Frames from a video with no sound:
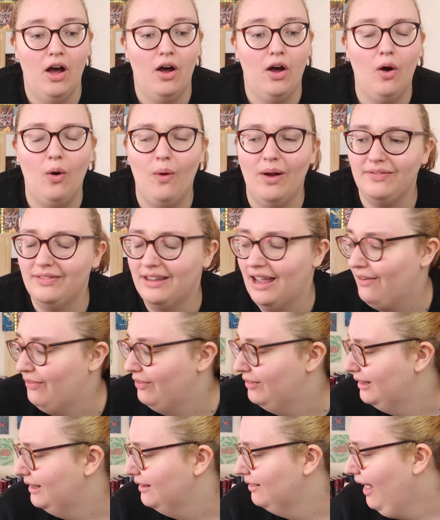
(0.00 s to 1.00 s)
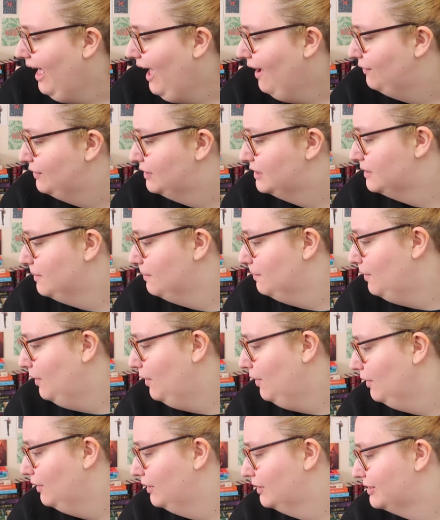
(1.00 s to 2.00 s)
Oh, I've definitely left some
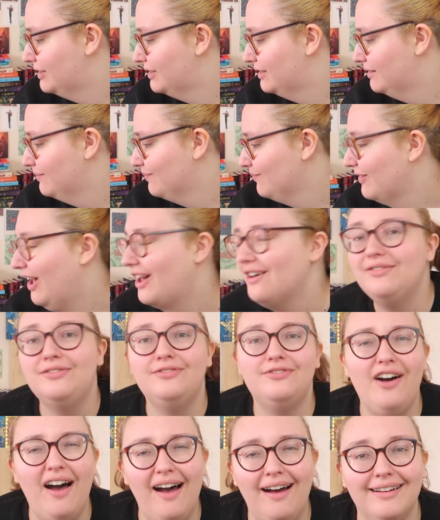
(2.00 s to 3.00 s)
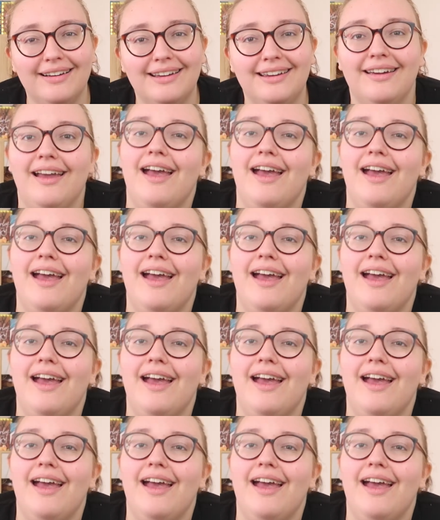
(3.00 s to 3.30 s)
books. Fuck.